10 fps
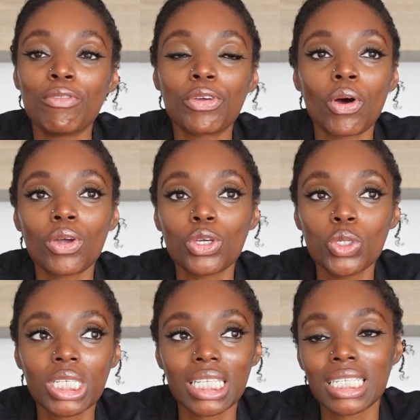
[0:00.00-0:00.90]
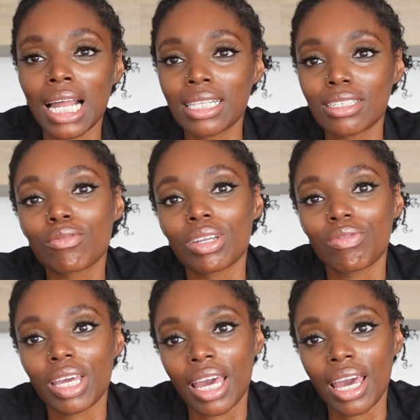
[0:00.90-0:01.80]
if you're used to the standards of
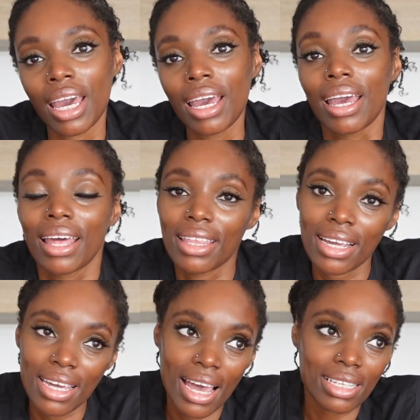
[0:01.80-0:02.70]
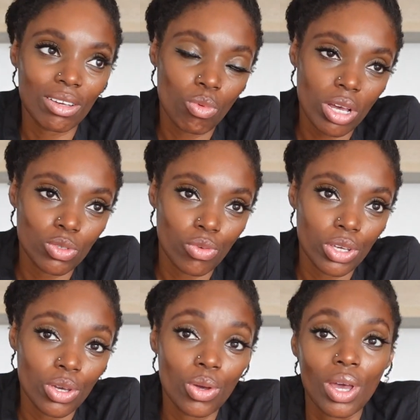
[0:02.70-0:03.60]
living here, then yes, it works for
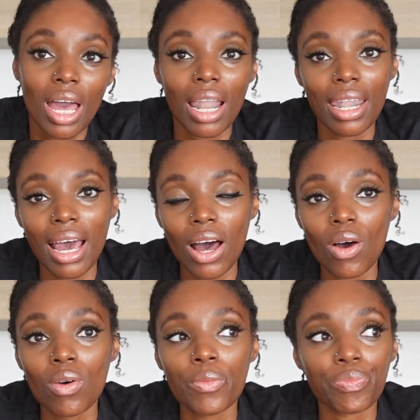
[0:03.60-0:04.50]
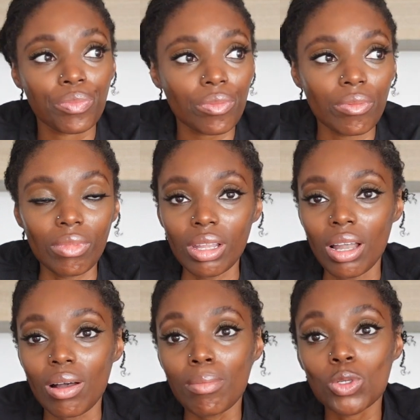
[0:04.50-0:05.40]
you. Now,
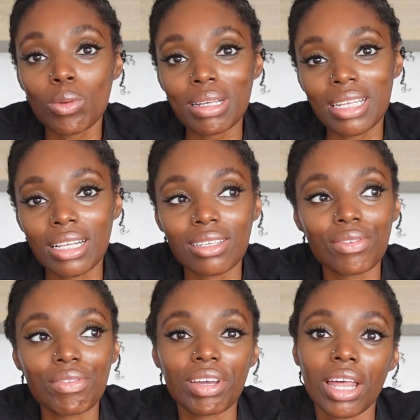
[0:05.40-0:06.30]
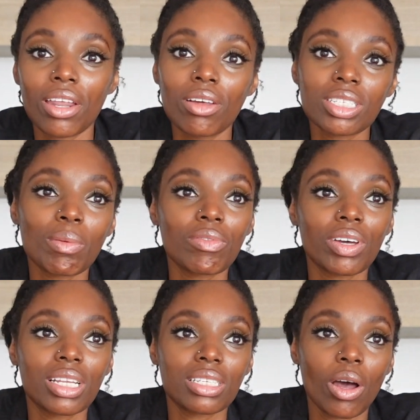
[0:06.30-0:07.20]
I'm talking about standards of living, and I know some of you
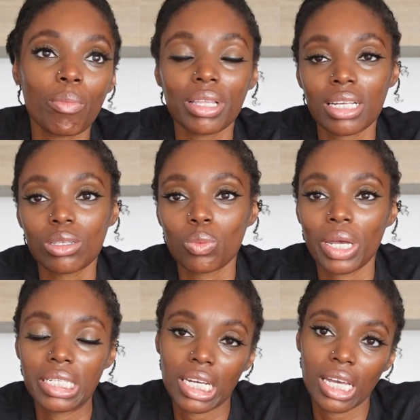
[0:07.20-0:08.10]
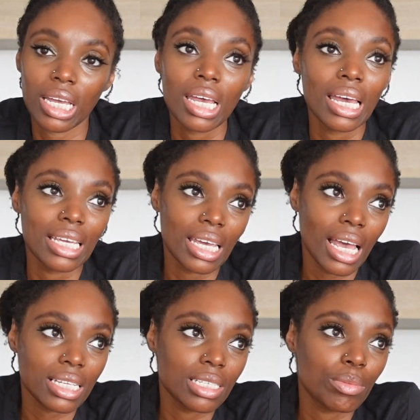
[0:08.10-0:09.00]
are going to say, oh, but that's the wage here.
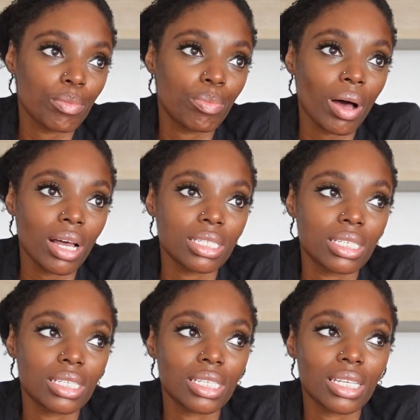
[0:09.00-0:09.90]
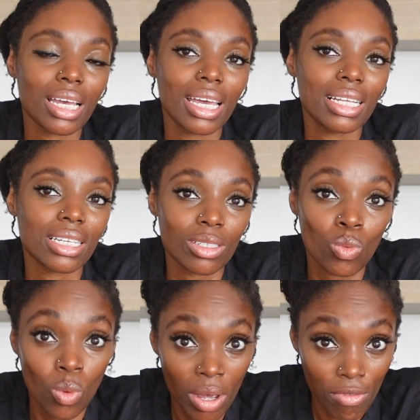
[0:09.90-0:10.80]
Yes, but it doesn't
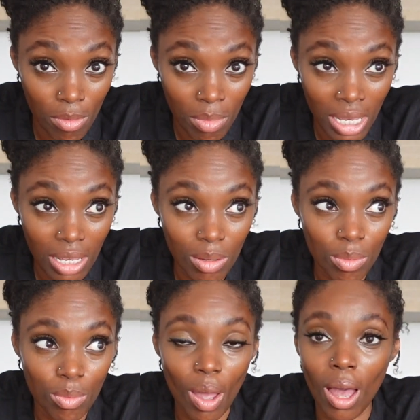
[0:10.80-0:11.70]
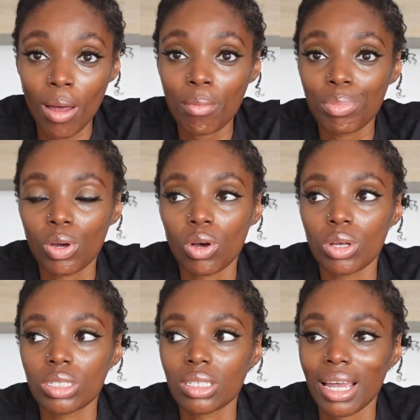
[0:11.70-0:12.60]
work for me
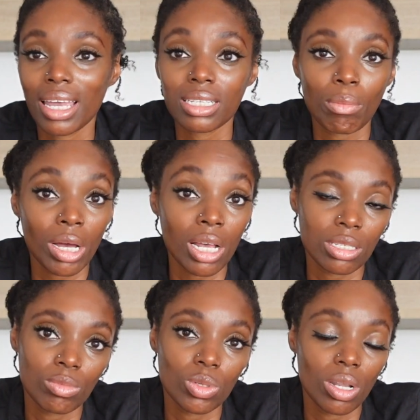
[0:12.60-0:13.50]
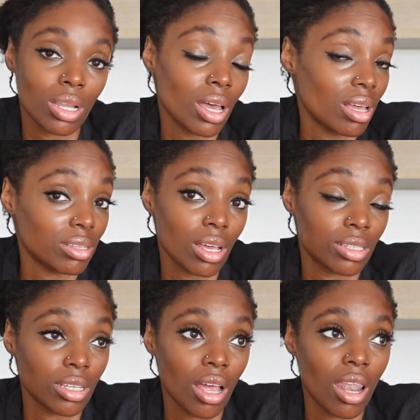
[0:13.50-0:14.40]
because I guess I'm accustomed to a
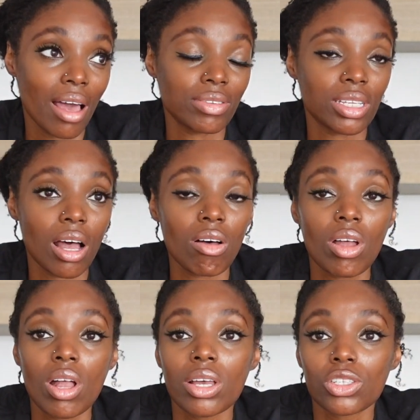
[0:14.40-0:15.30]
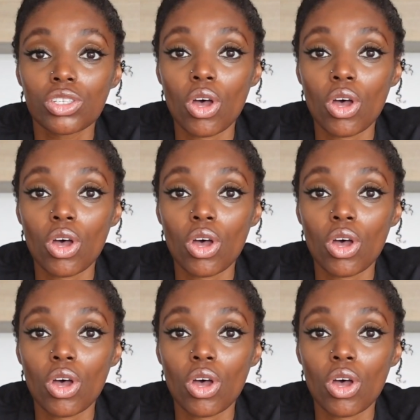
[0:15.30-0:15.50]
certain lifestyle. So